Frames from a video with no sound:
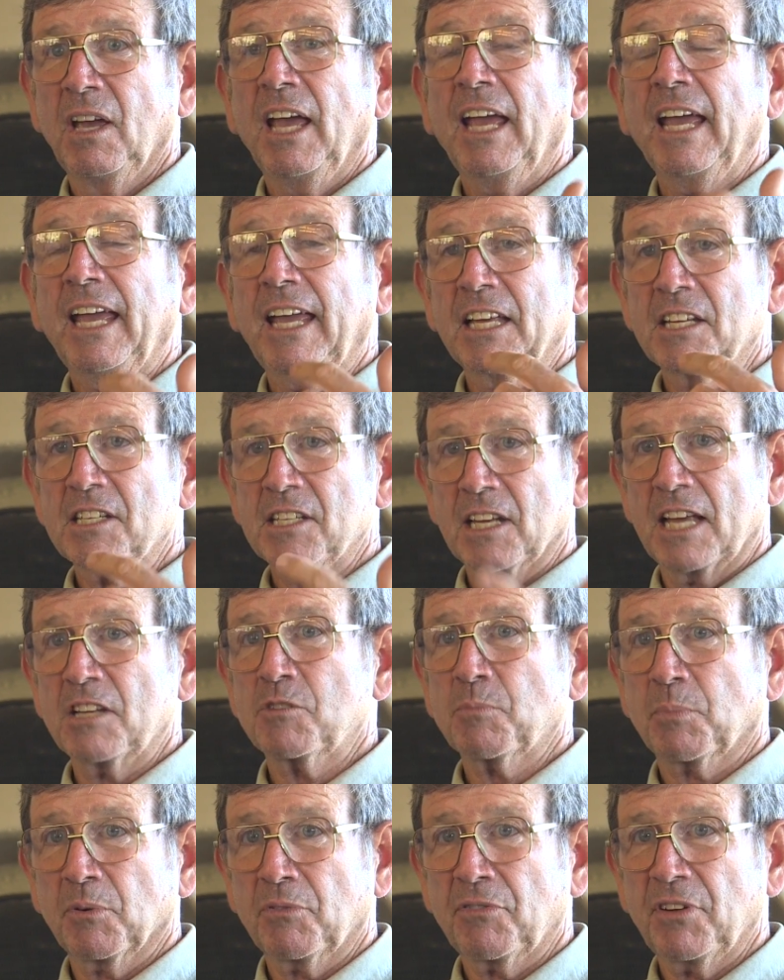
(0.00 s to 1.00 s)
he is less
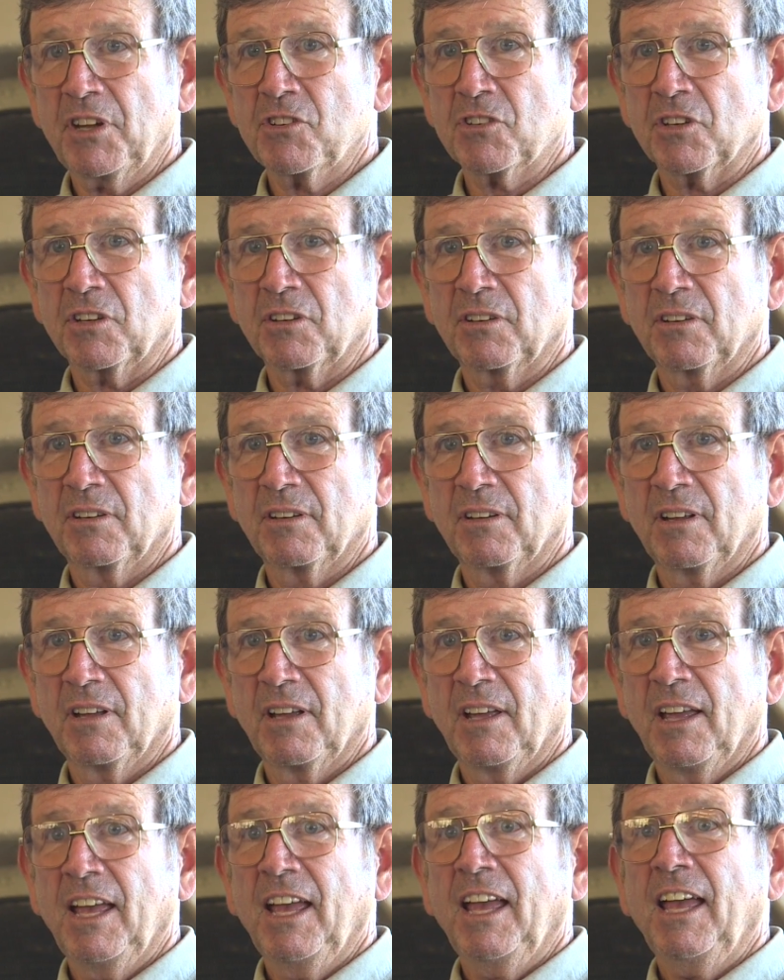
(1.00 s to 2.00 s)
proficient.
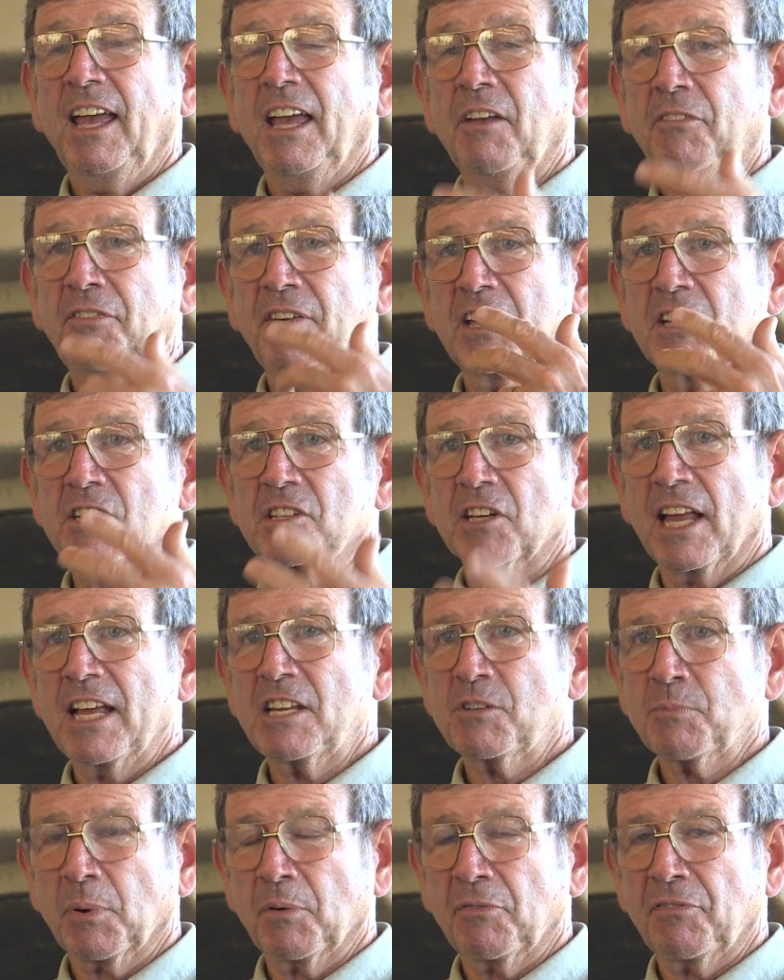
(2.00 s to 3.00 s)
If he is
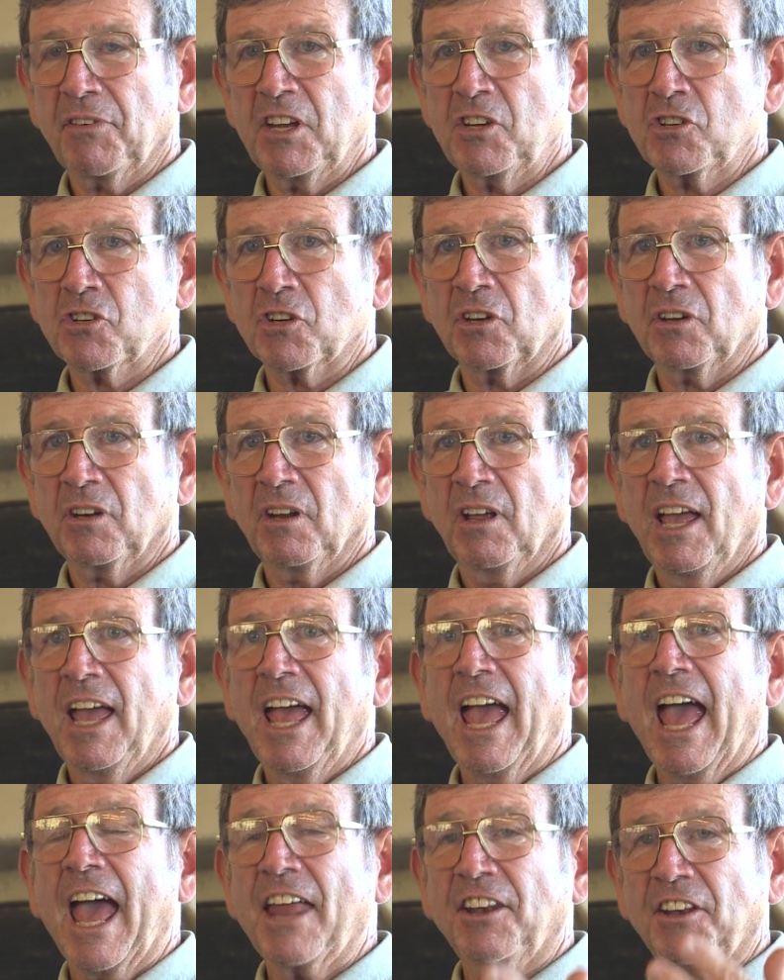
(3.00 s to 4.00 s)
less proficient
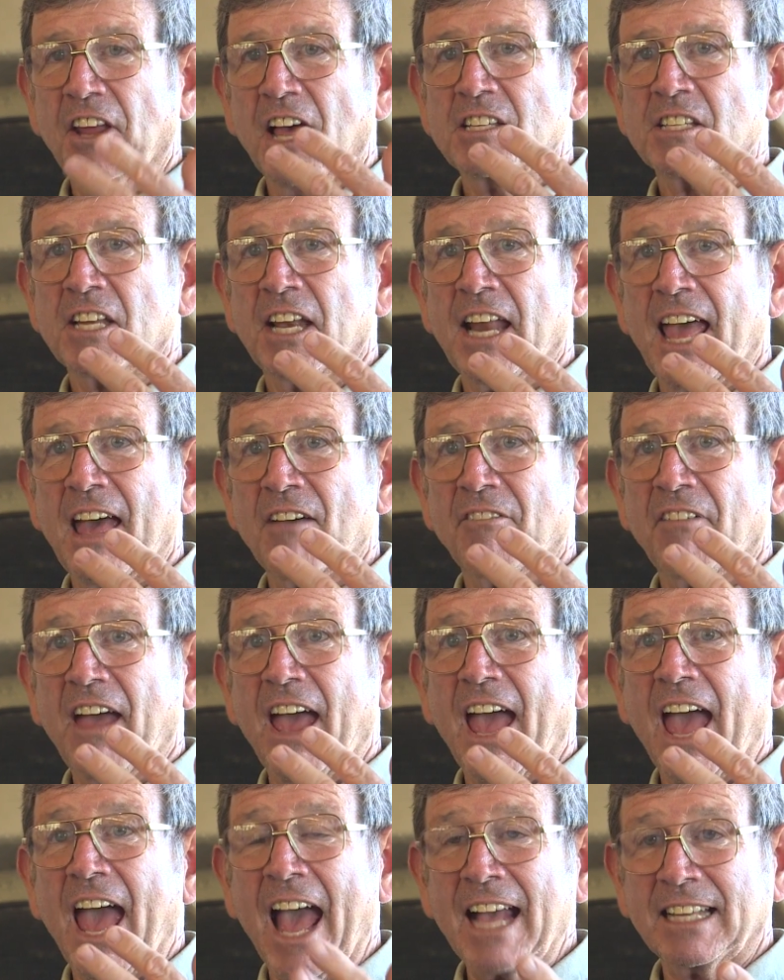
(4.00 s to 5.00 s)
and doesn't have
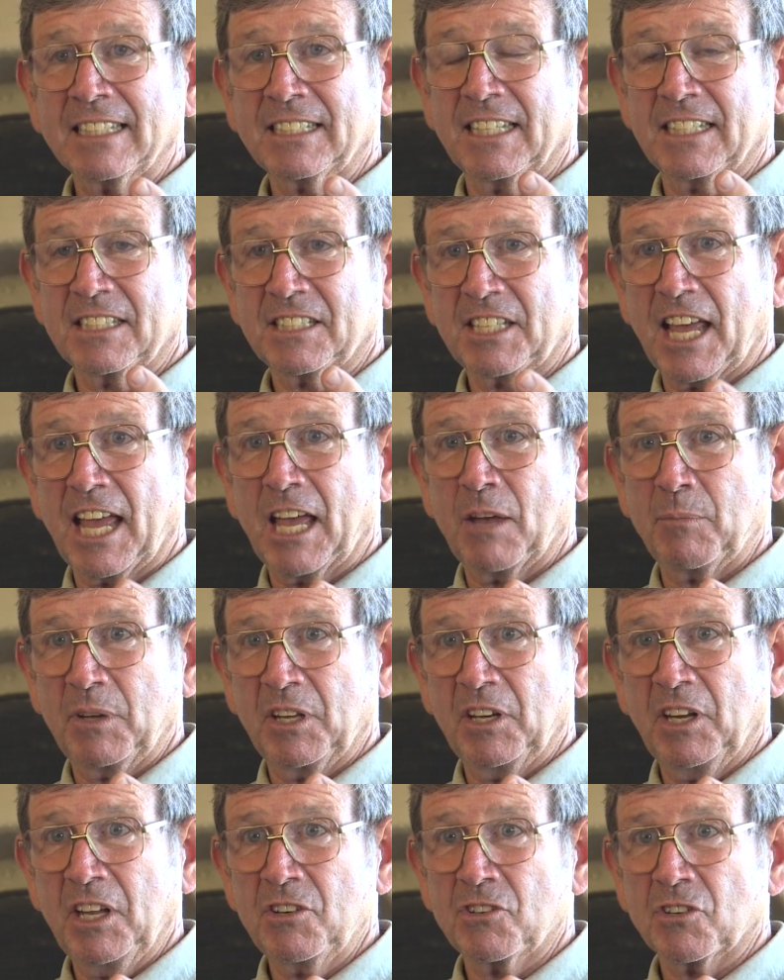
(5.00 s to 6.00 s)
access to
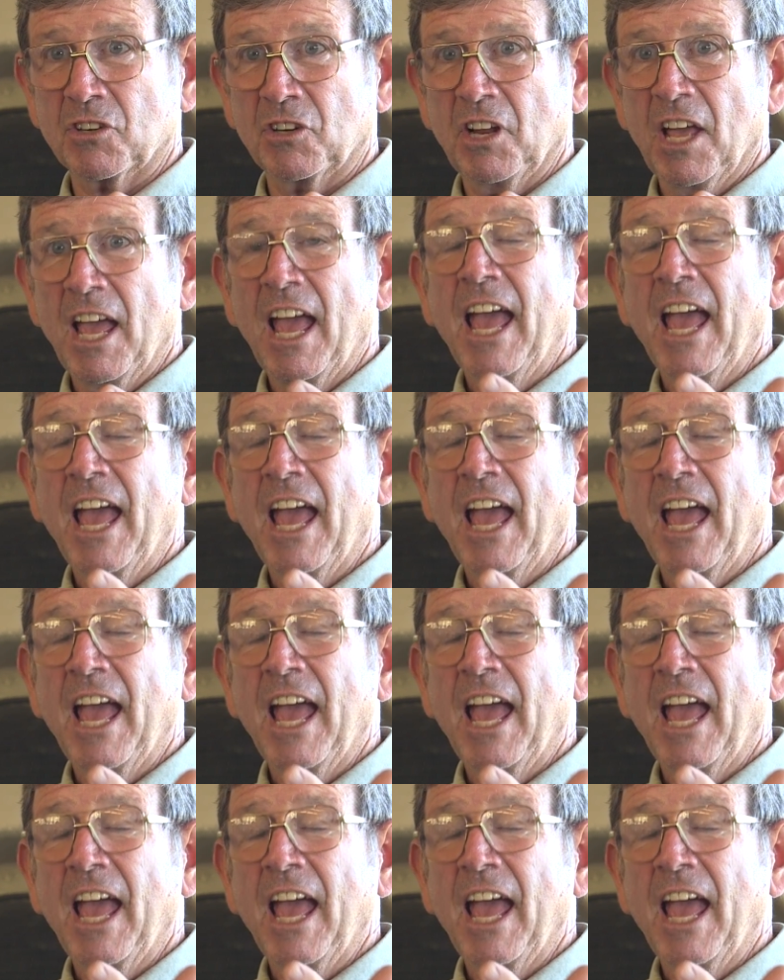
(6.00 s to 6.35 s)
ammunition,